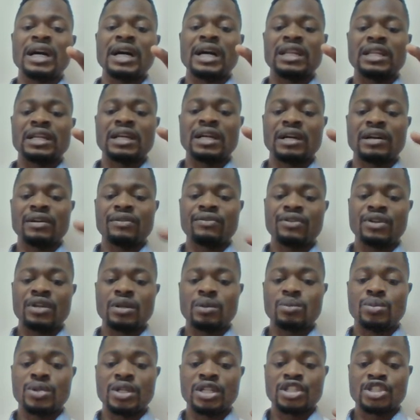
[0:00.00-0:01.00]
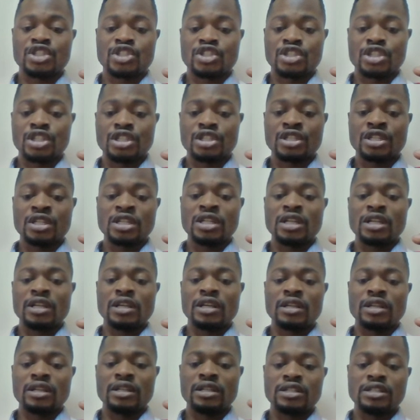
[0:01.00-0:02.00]
and have a blessed
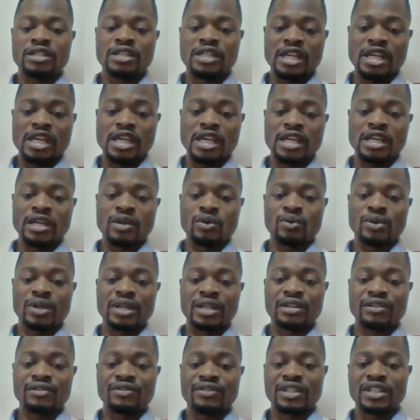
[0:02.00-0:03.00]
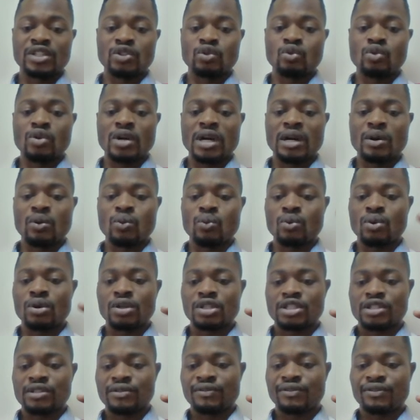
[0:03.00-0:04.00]
day wherever you are
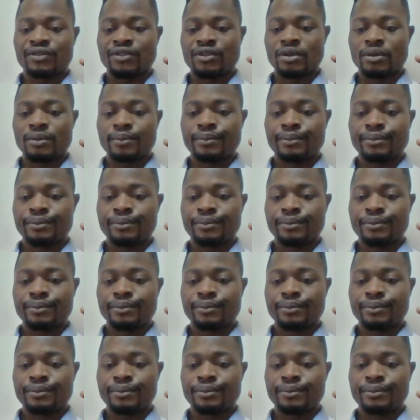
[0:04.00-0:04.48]
watching from.